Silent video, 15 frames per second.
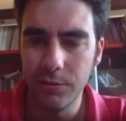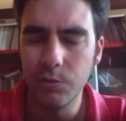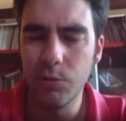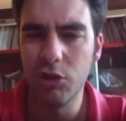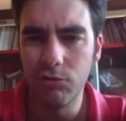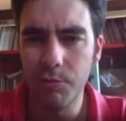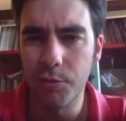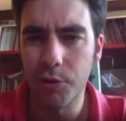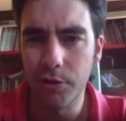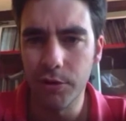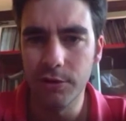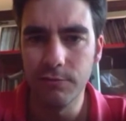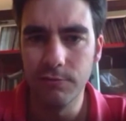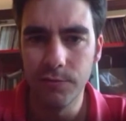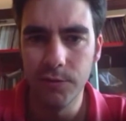Mostly
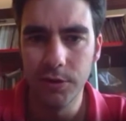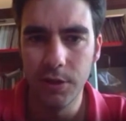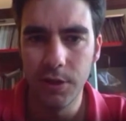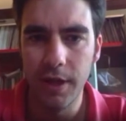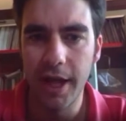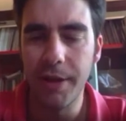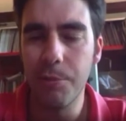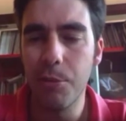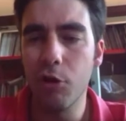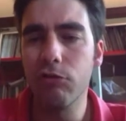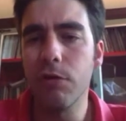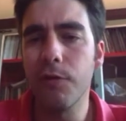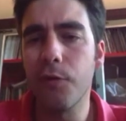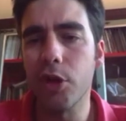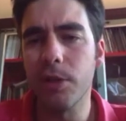Portugal. And
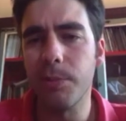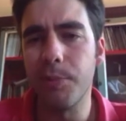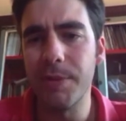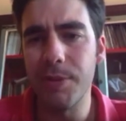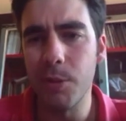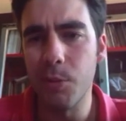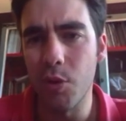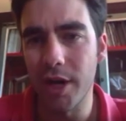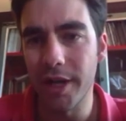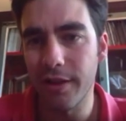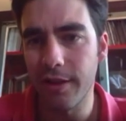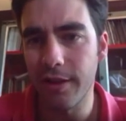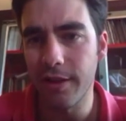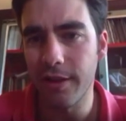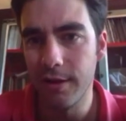mostly for the premium wines.
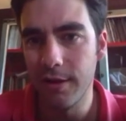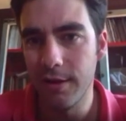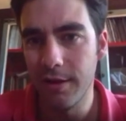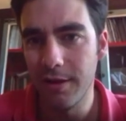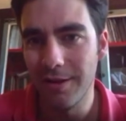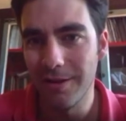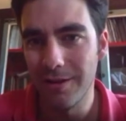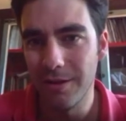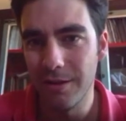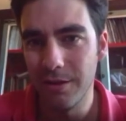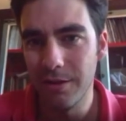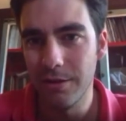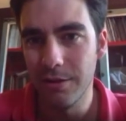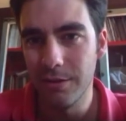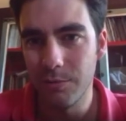
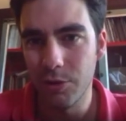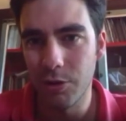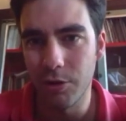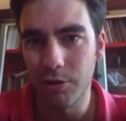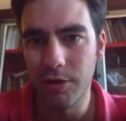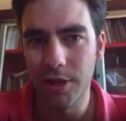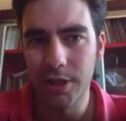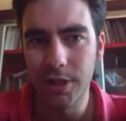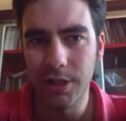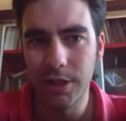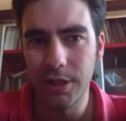Because